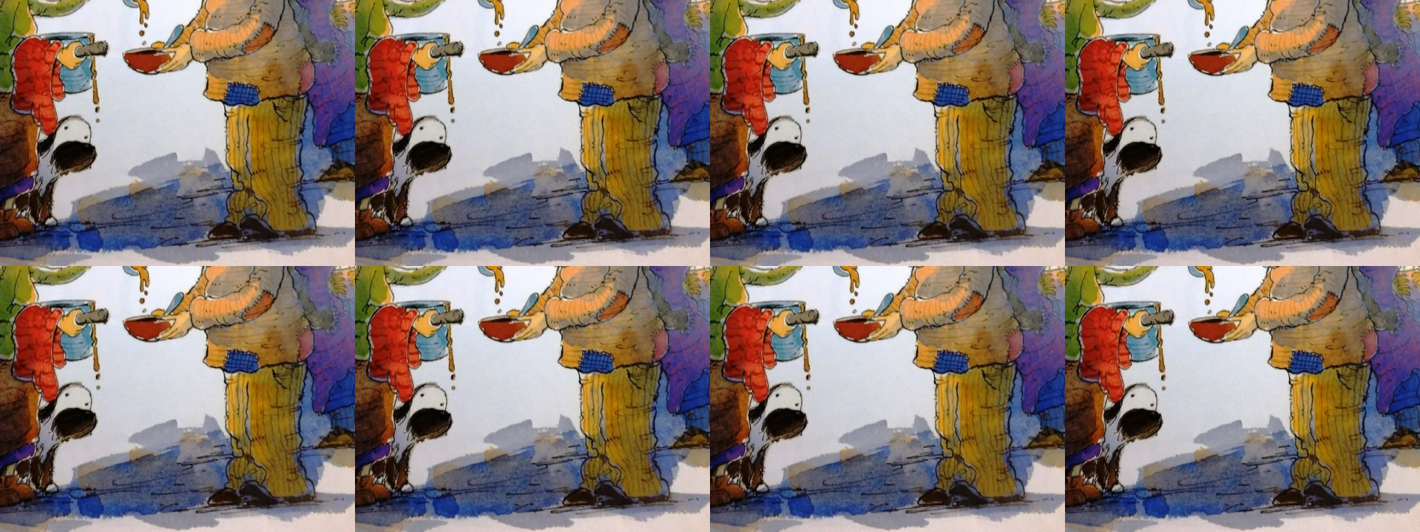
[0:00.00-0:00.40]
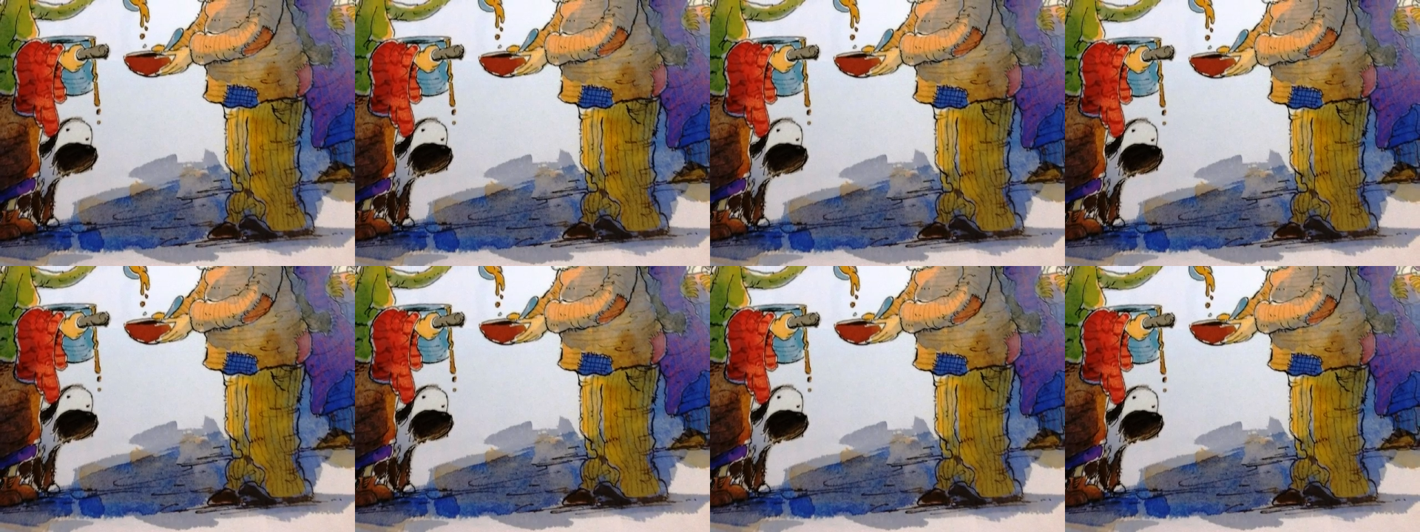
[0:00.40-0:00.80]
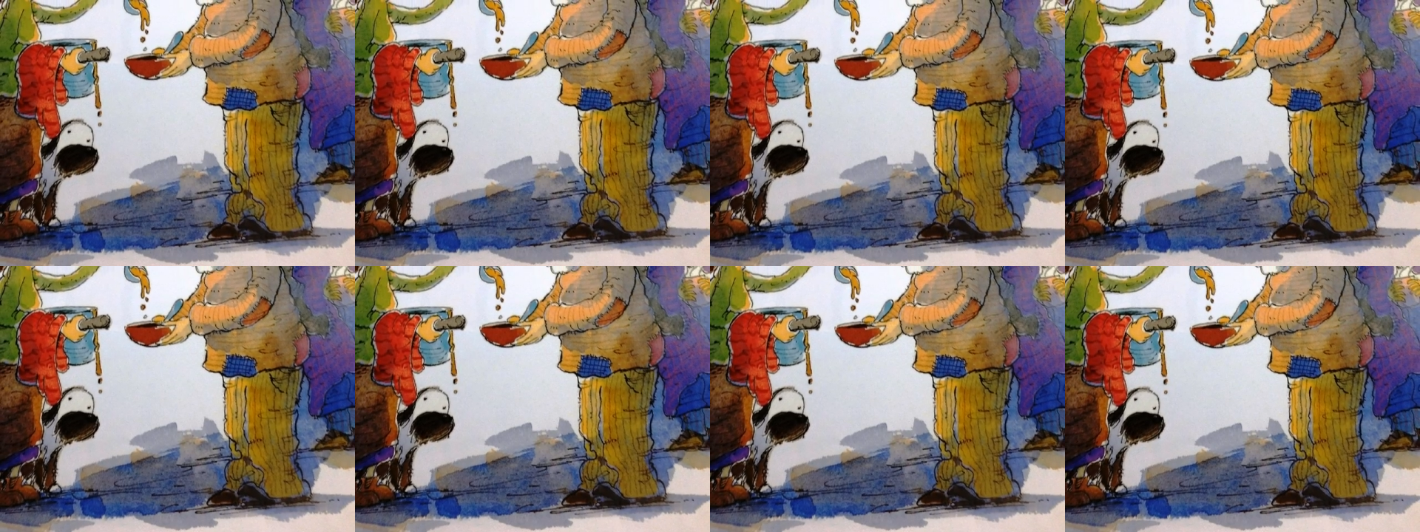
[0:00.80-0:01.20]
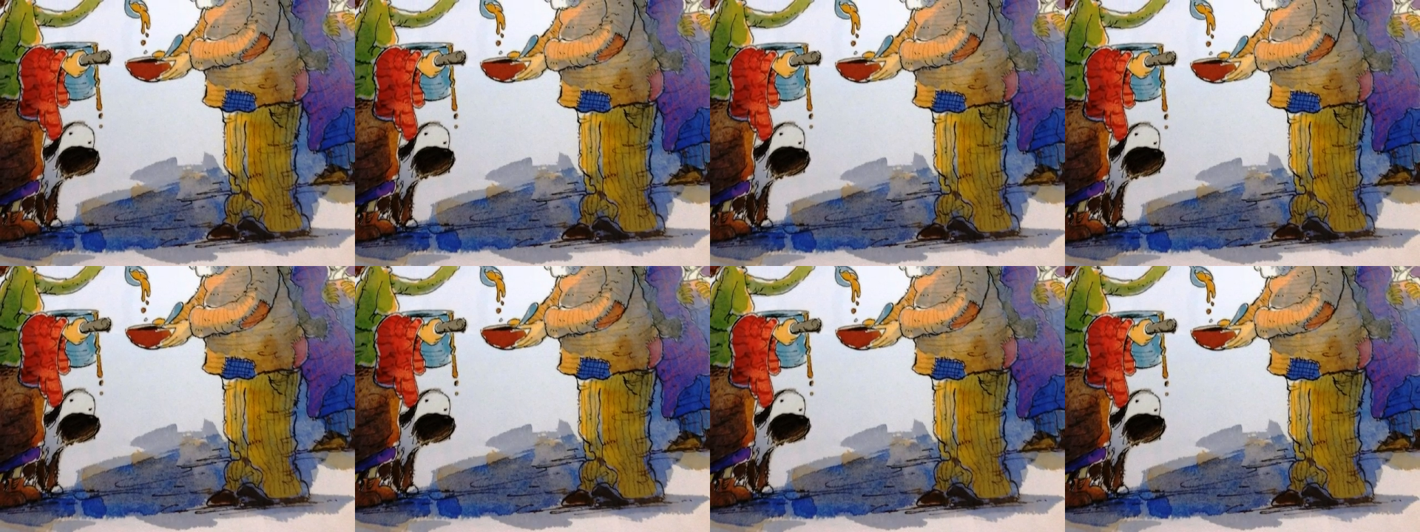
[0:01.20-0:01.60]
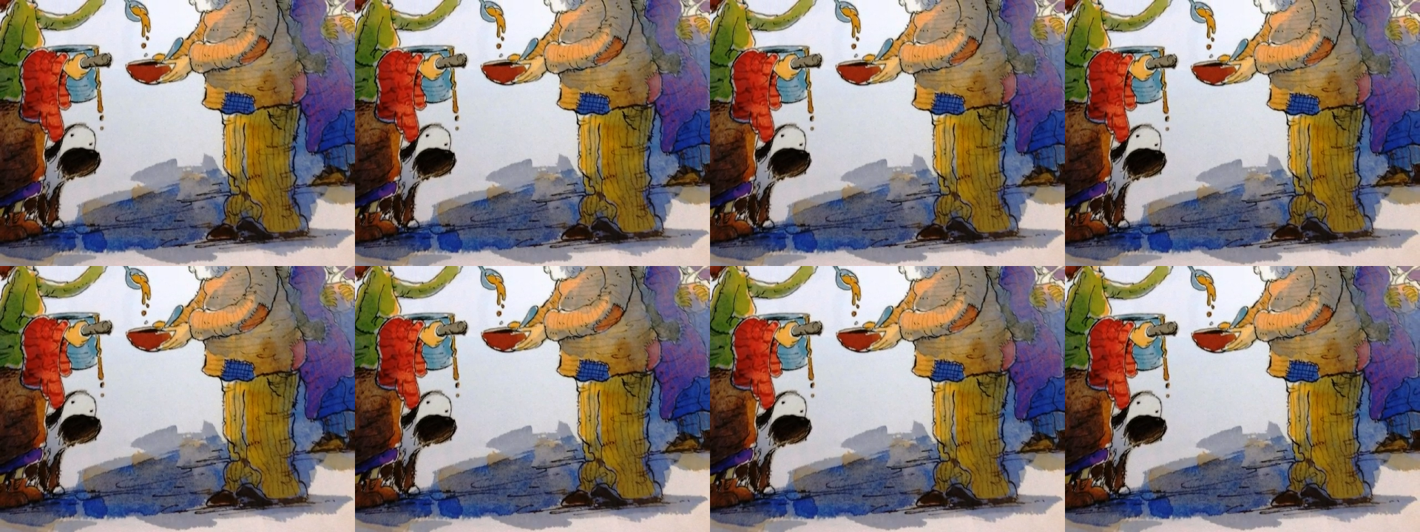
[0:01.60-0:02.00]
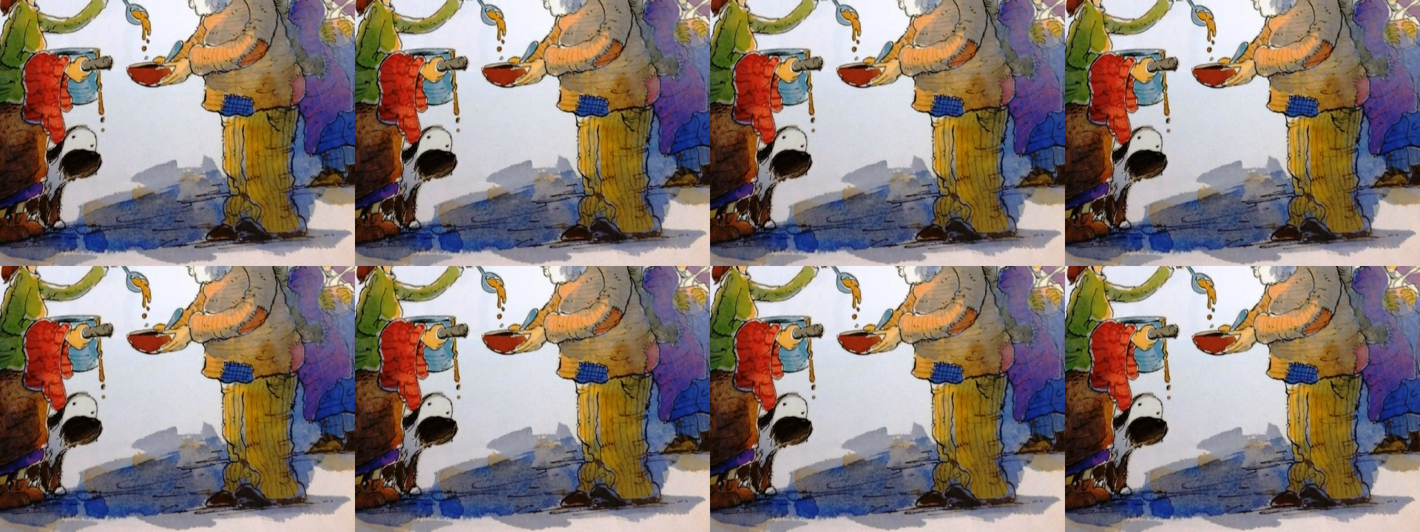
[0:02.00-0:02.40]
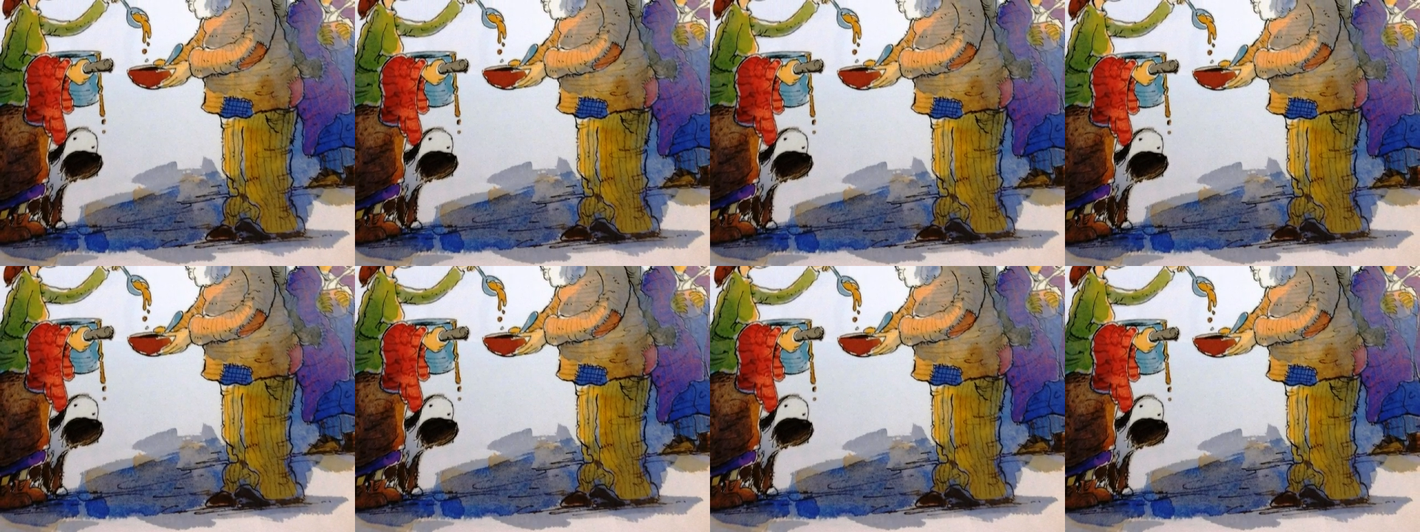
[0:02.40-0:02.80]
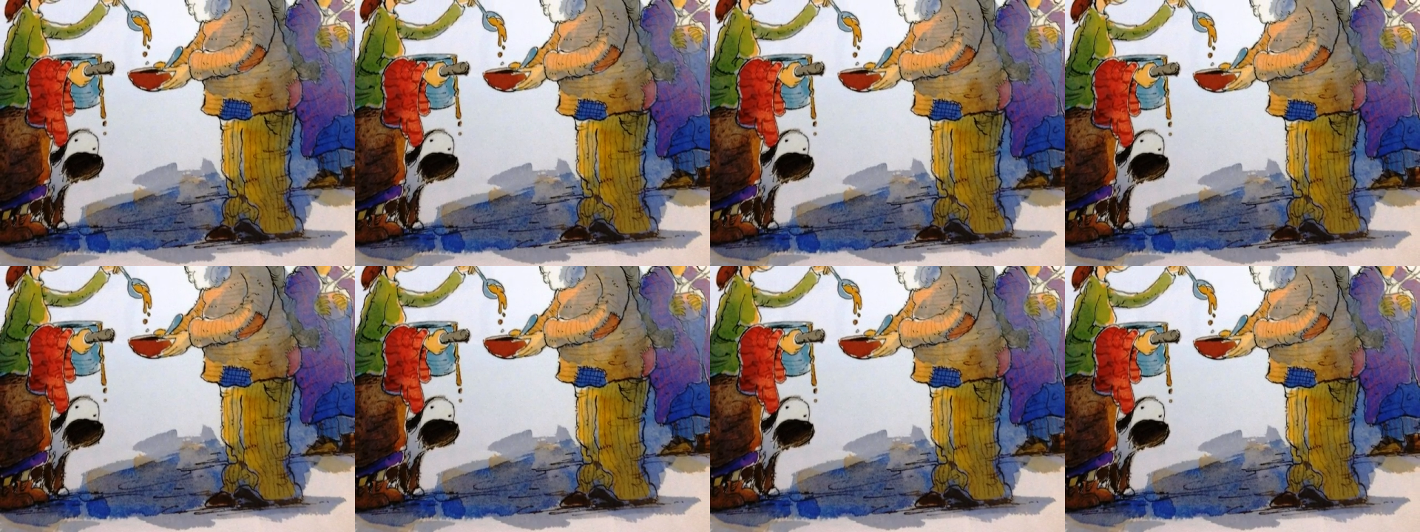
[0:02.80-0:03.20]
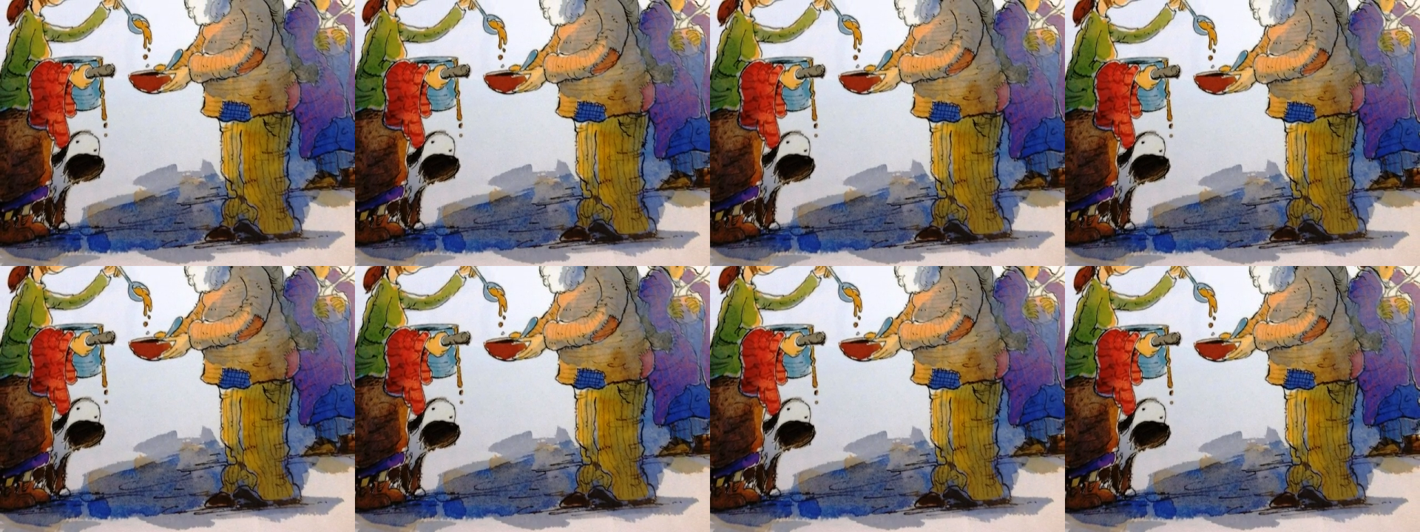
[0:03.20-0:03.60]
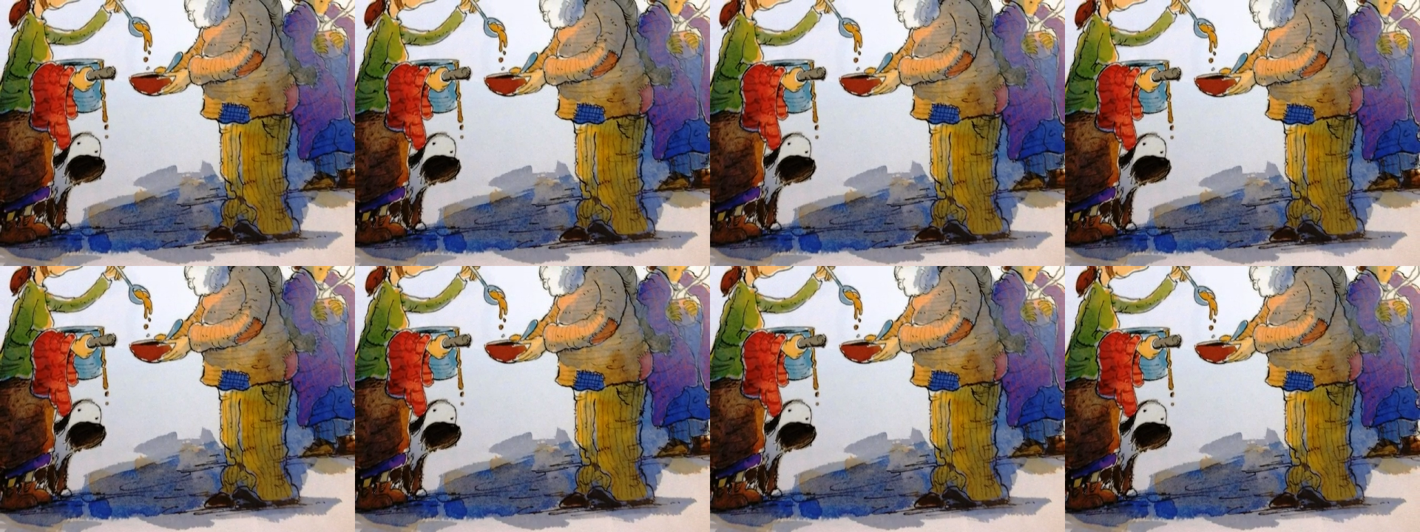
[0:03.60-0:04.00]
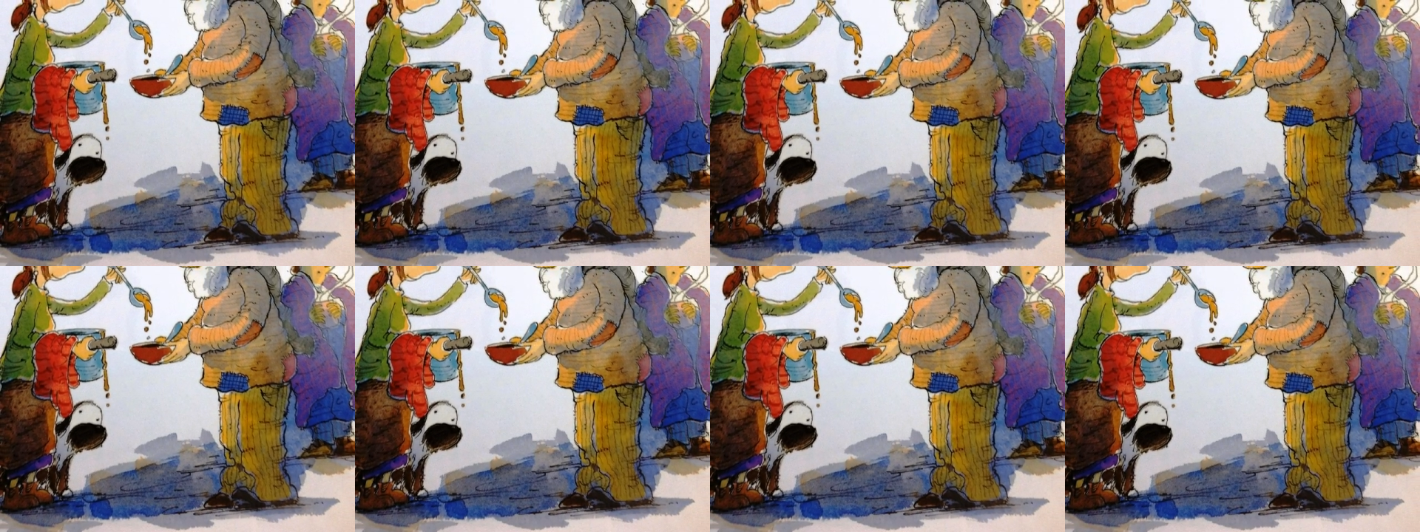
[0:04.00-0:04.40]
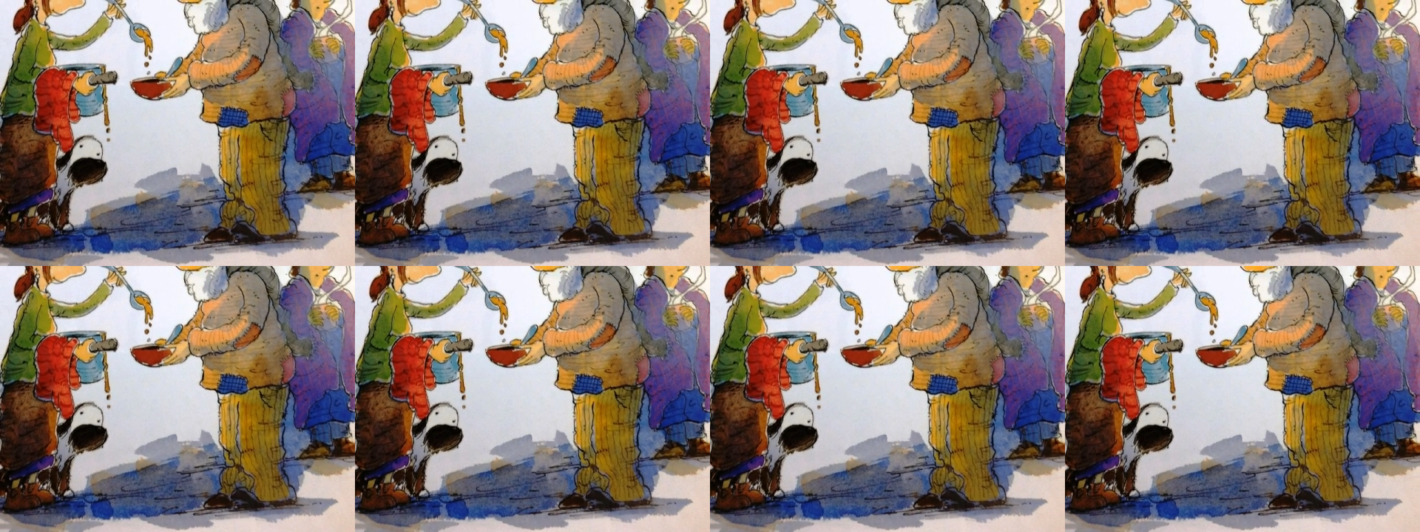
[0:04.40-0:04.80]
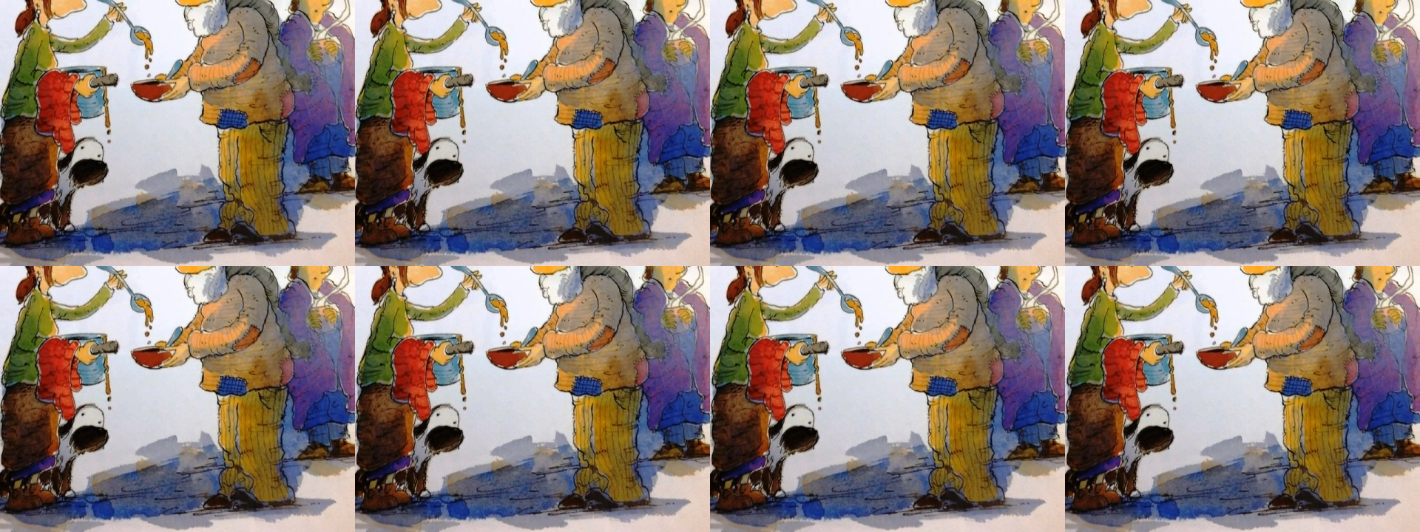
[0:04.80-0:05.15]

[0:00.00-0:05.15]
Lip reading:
[unreadable: no face in view]